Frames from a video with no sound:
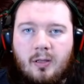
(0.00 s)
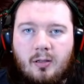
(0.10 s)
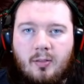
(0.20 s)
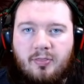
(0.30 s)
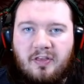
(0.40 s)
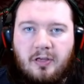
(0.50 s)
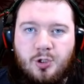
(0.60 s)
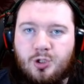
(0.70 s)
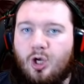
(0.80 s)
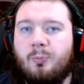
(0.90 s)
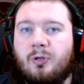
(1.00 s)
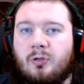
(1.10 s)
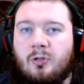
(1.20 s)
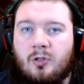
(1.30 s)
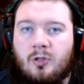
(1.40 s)
The
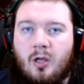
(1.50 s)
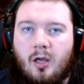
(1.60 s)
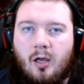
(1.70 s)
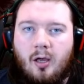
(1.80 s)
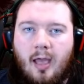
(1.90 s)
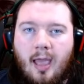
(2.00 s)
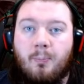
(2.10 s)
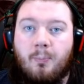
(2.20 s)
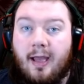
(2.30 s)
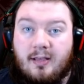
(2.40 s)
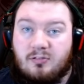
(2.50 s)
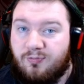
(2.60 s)
German Empire's